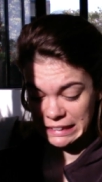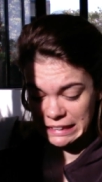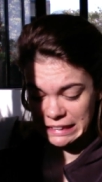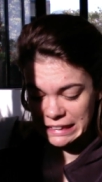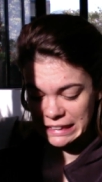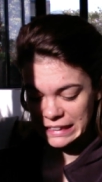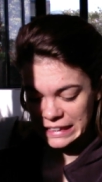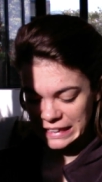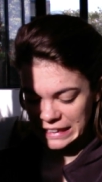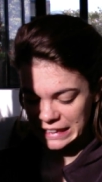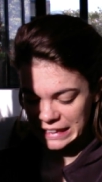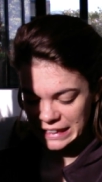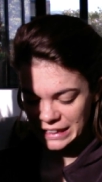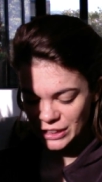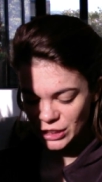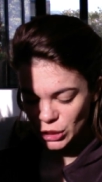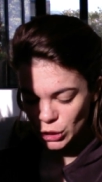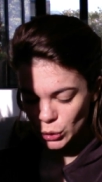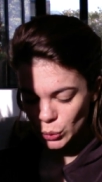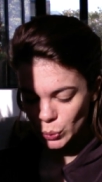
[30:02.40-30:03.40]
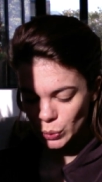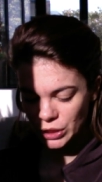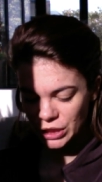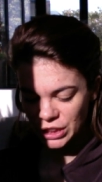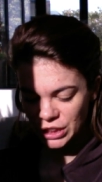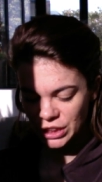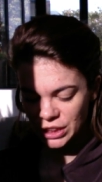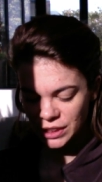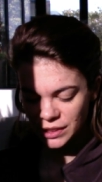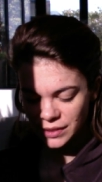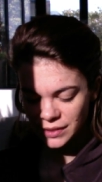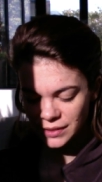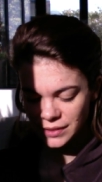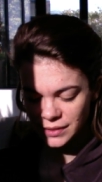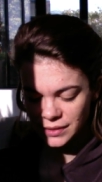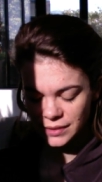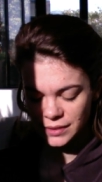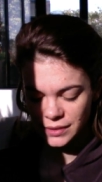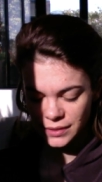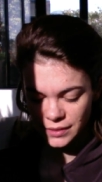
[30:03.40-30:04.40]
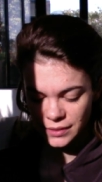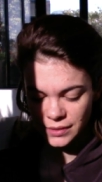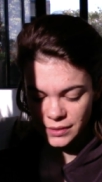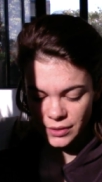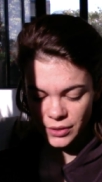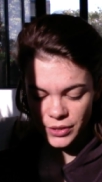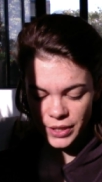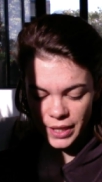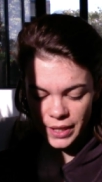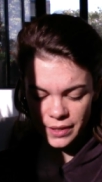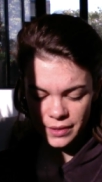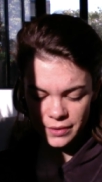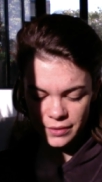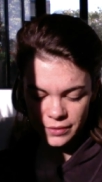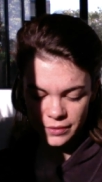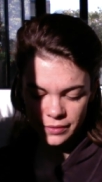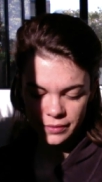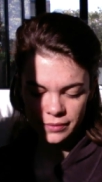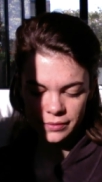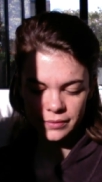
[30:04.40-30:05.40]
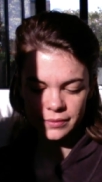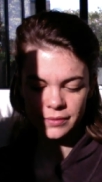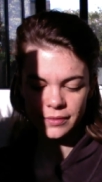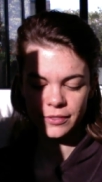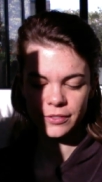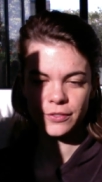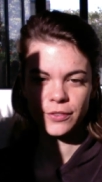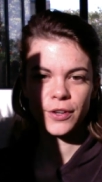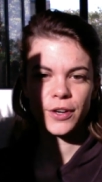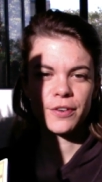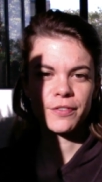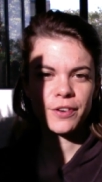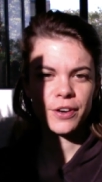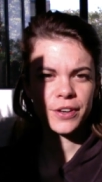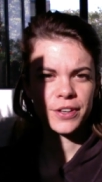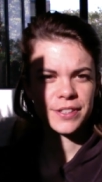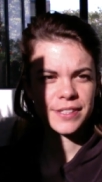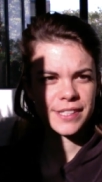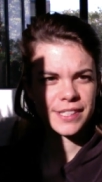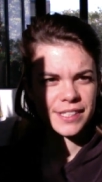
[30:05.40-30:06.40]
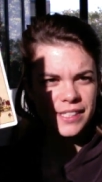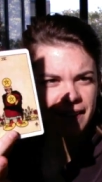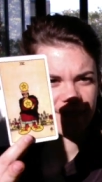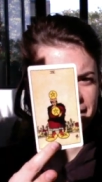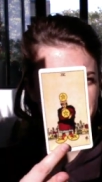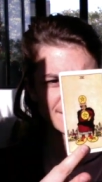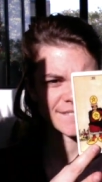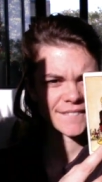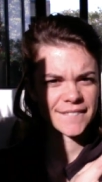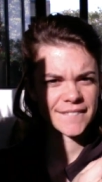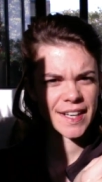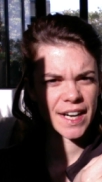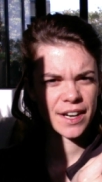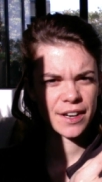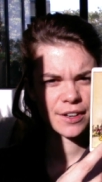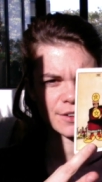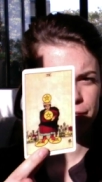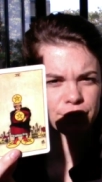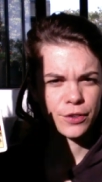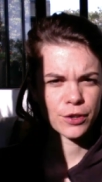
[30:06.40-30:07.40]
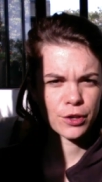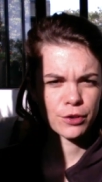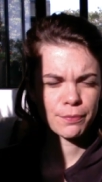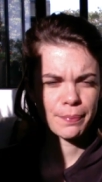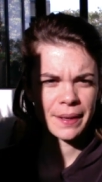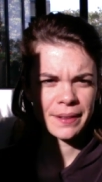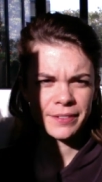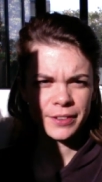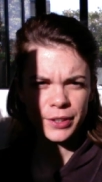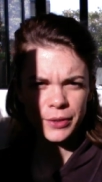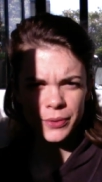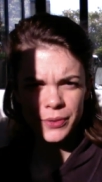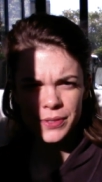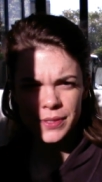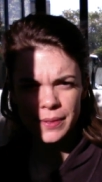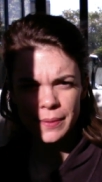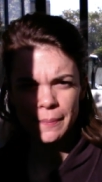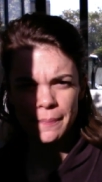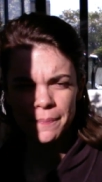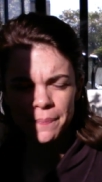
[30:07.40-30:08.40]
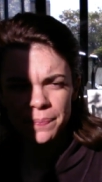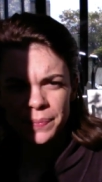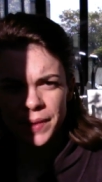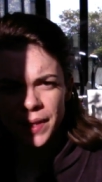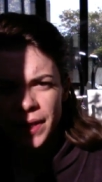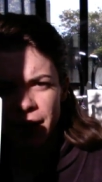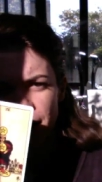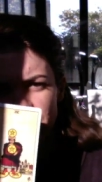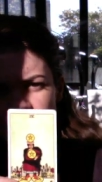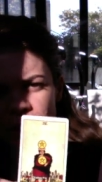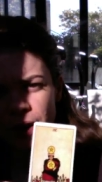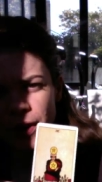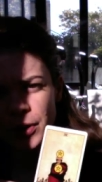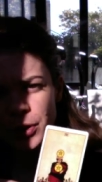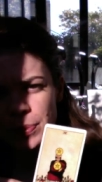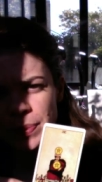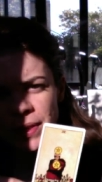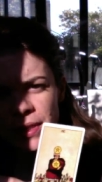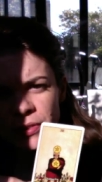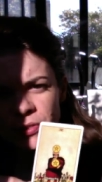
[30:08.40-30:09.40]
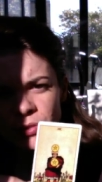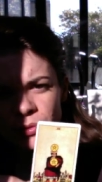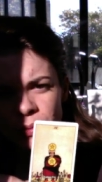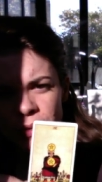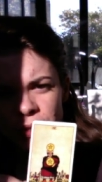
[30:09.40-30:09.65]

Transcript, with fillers: that. Okay, Four of Coins, Four of Pentacles. Are you being too